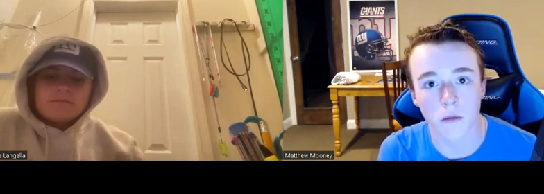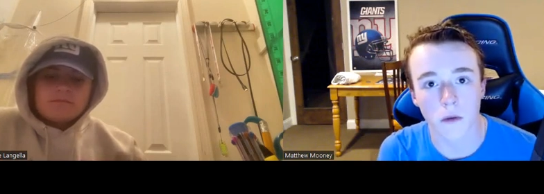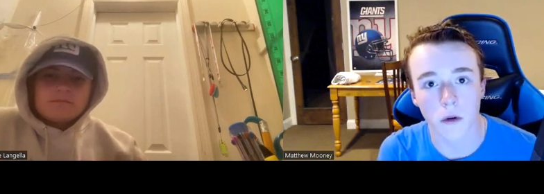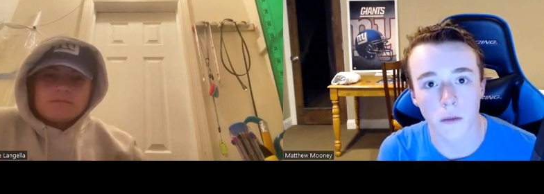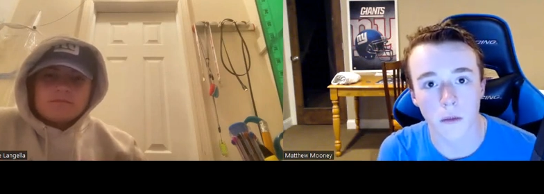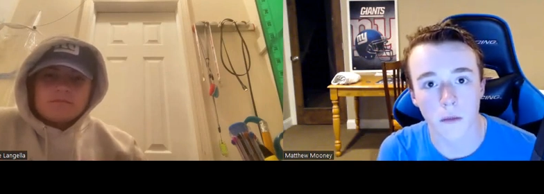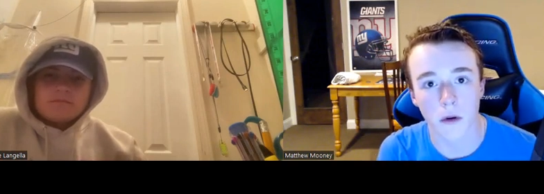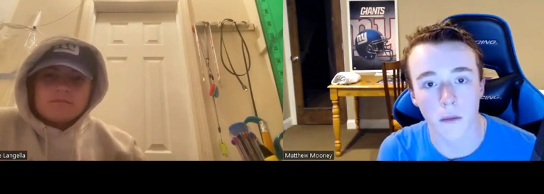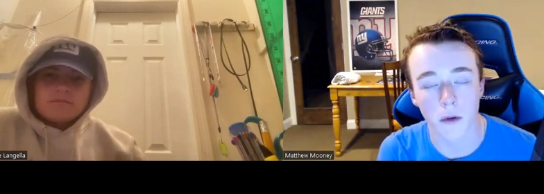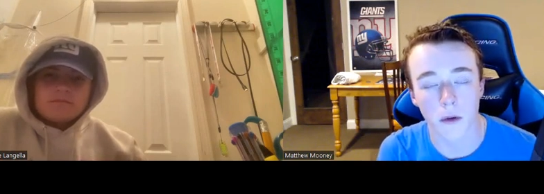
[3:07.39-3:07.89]

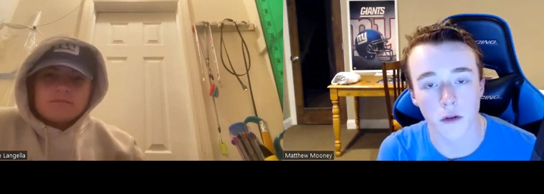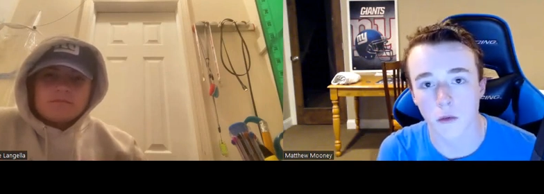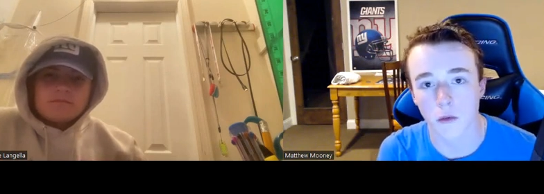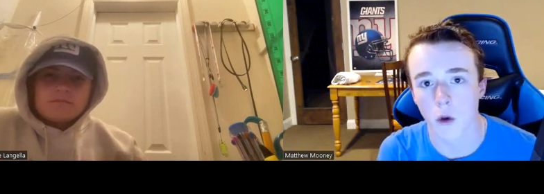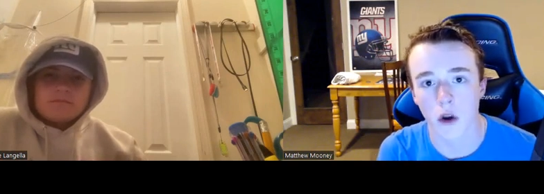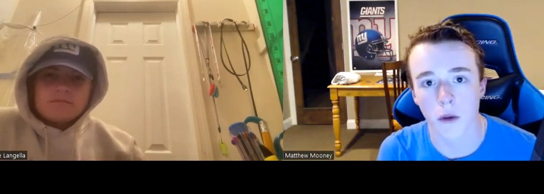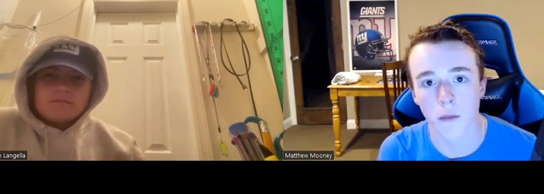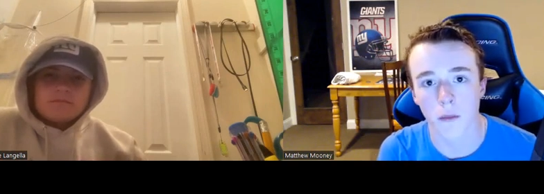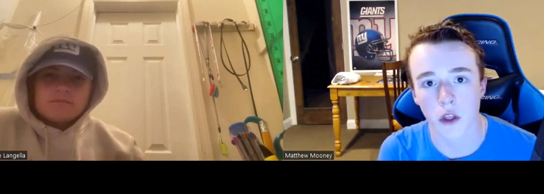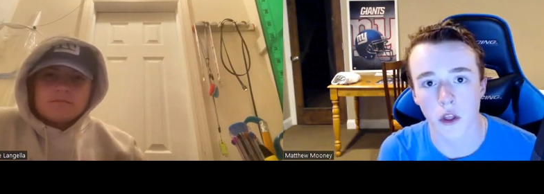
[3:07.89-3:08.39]
Speaker 1: pretty much
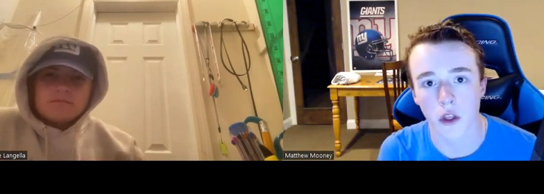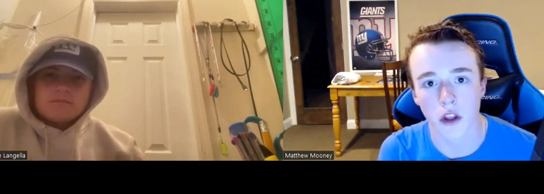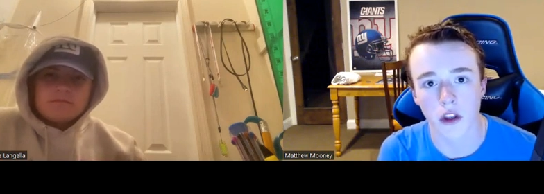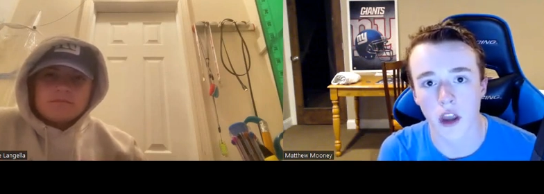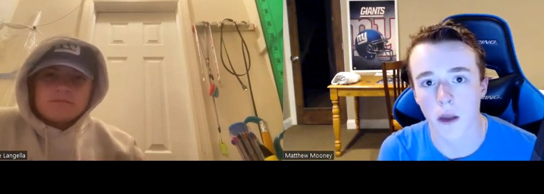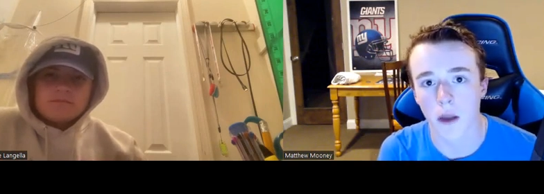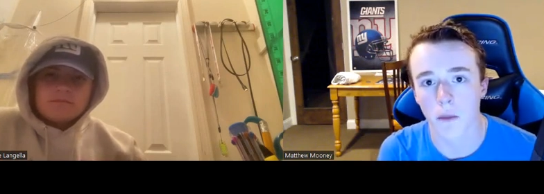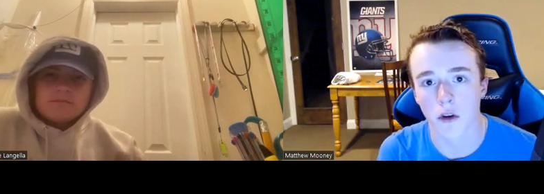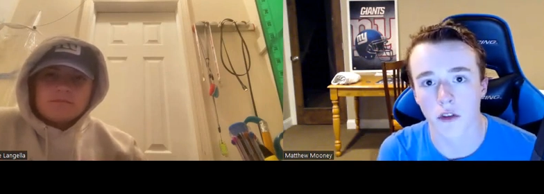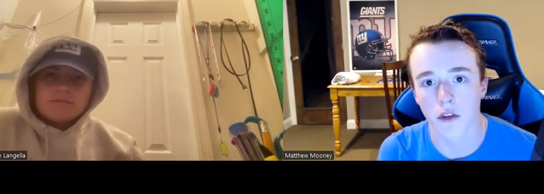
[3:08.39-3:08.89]
wanted Malik
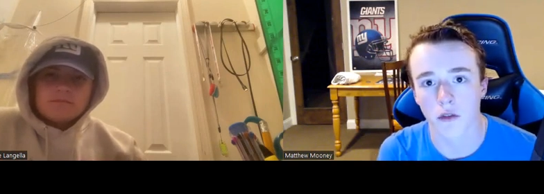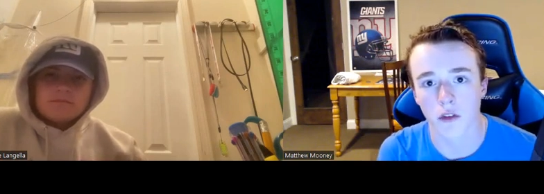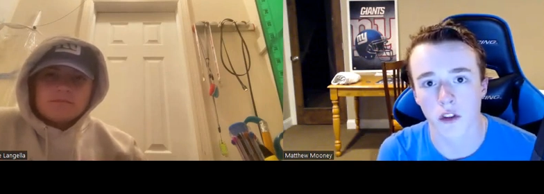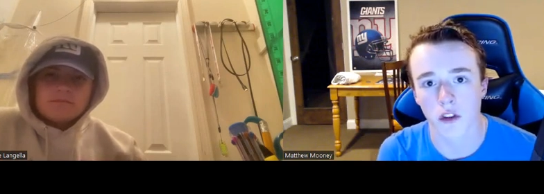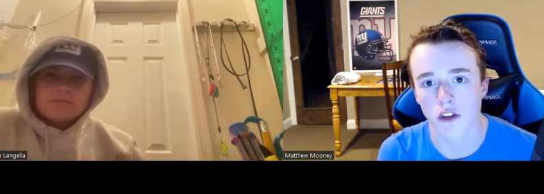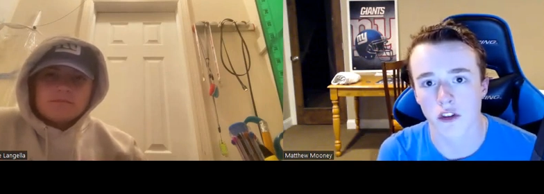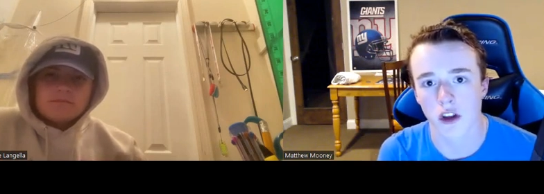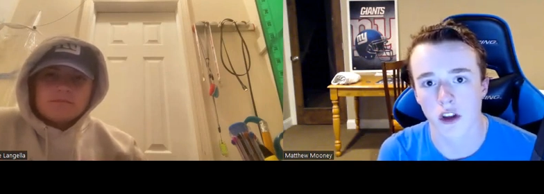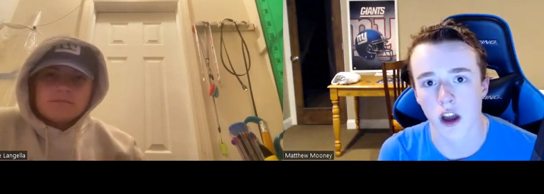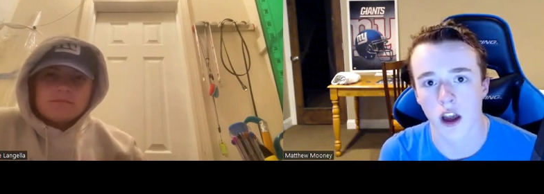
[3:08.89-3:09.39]
Nabers for the
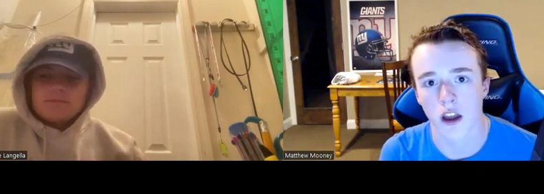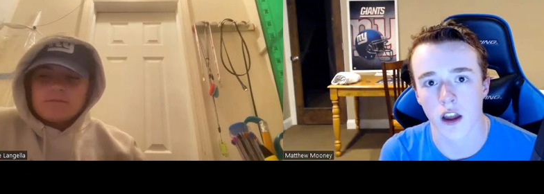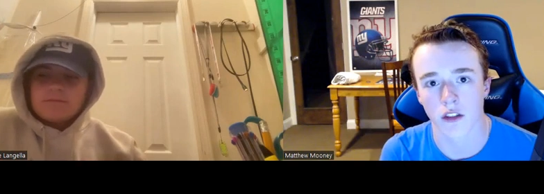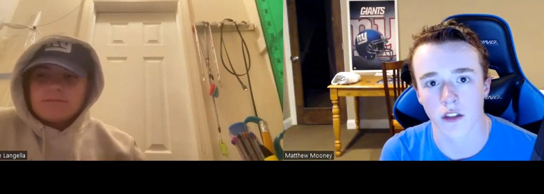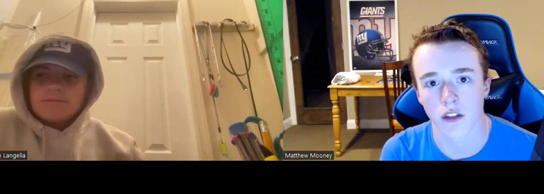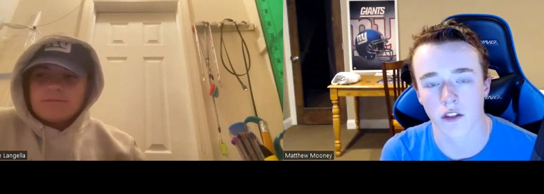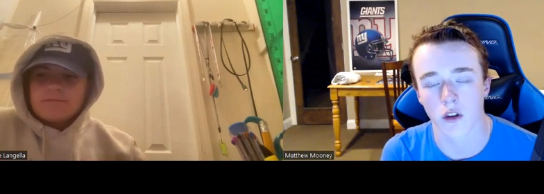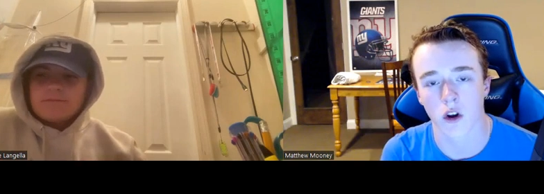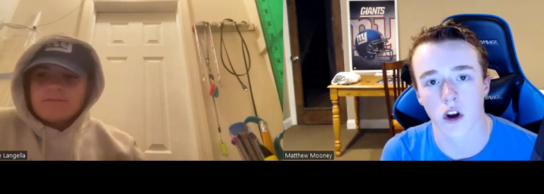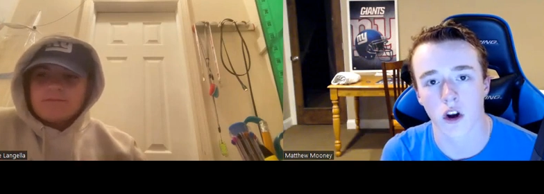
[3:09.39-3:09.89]
Giants
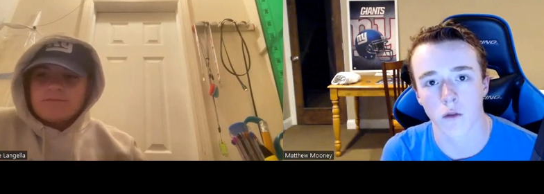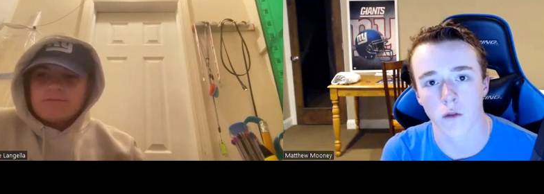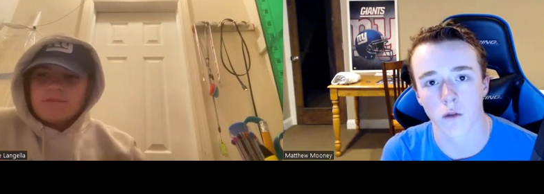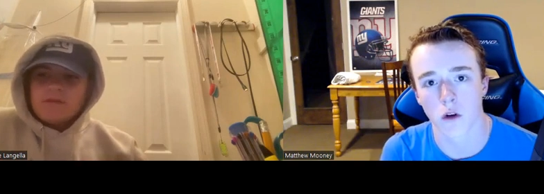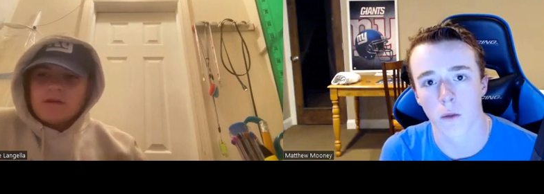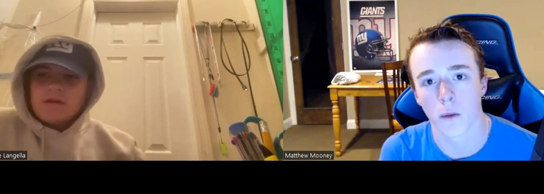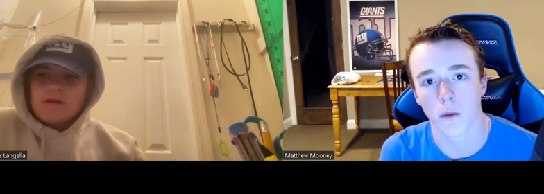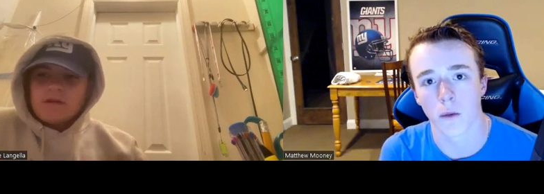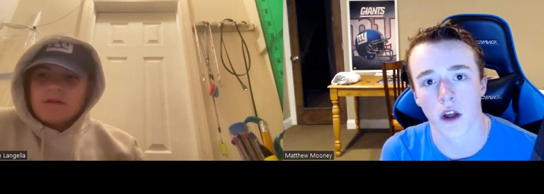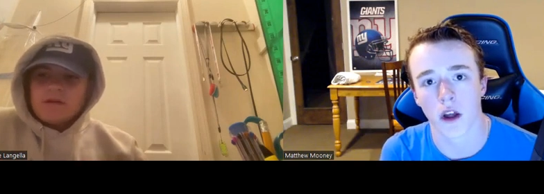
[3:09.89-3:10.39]
or Rome
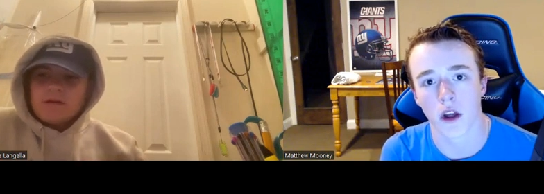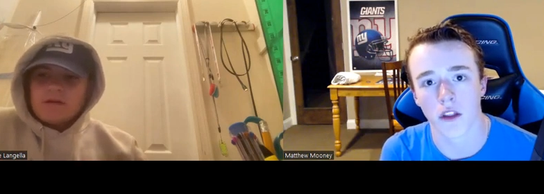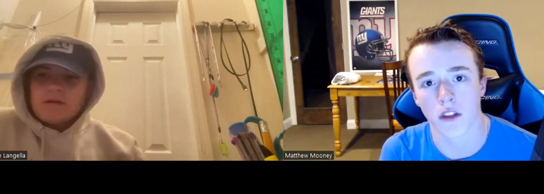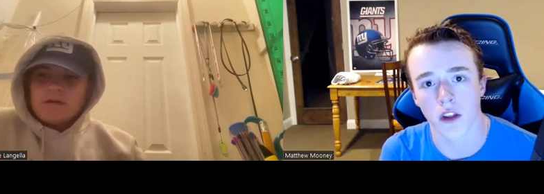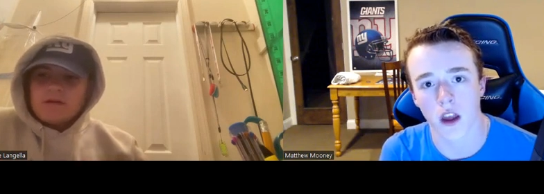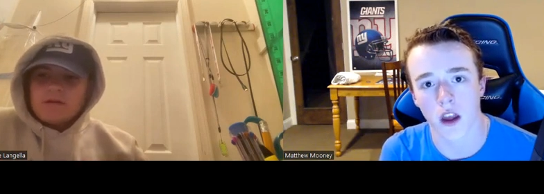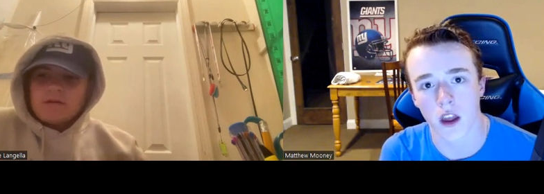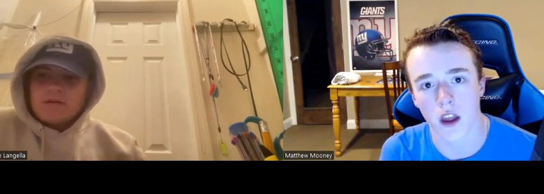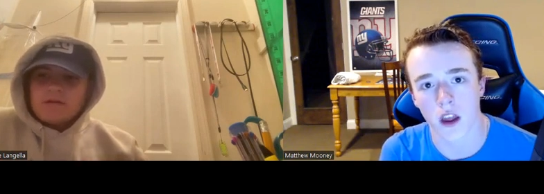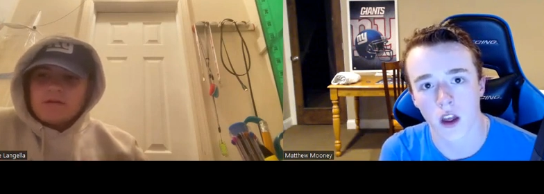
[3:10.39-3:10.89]

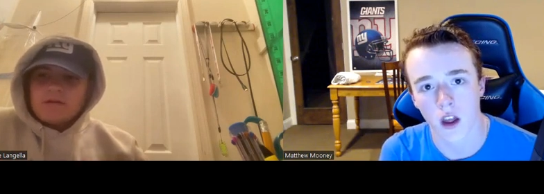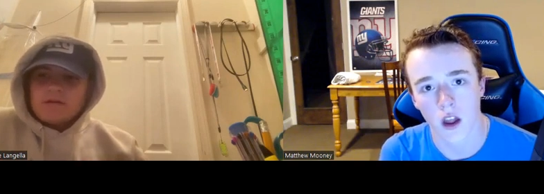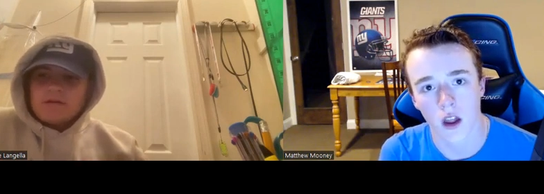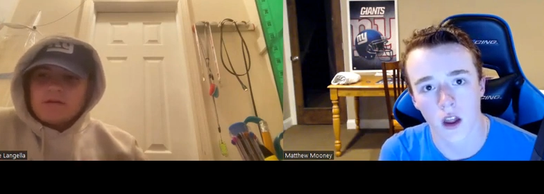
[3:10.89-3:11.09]
Odunze.